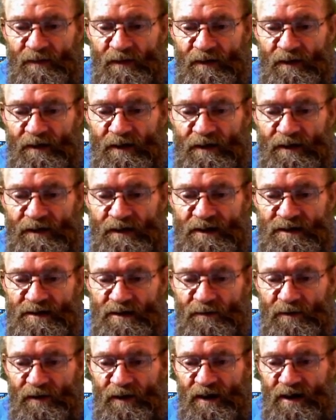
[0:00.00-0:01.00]
Okay, yes,
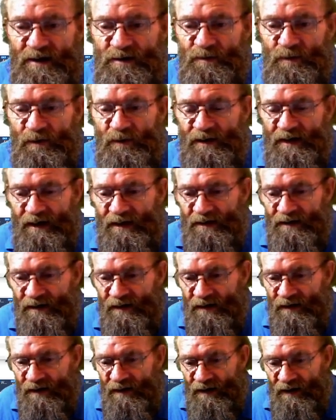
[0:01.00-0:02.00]
I want to export that
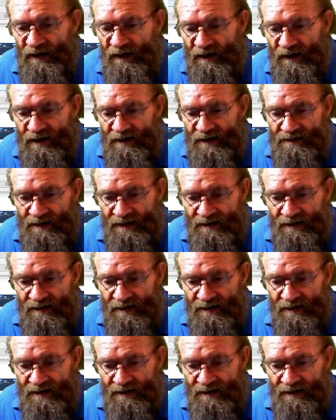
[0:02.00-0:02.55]
as